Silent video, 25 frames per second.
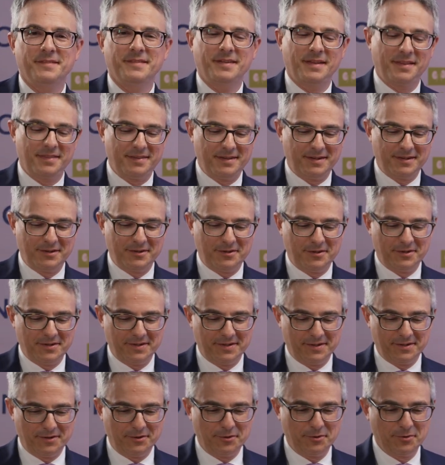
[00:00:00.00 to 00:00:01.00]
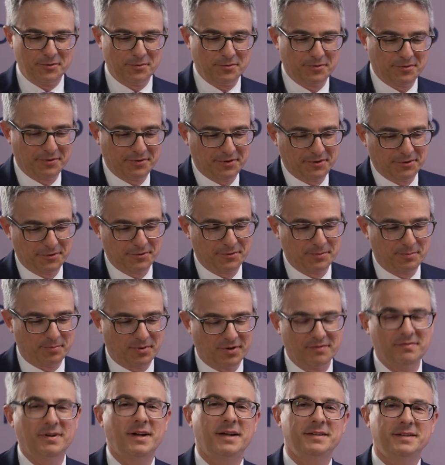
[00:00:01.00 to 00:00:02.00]
I think you
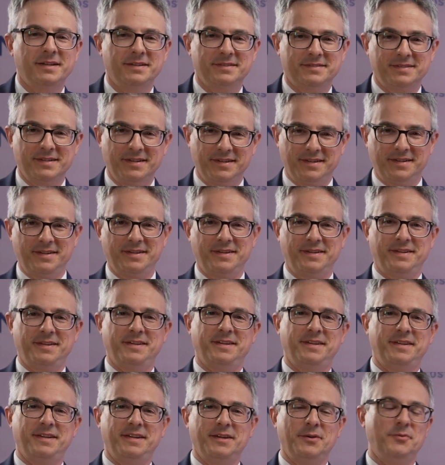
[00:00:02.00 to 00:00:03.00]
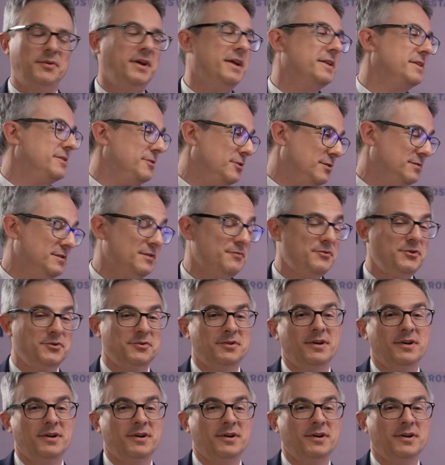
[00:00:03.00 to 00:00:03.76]
provide us a great overview.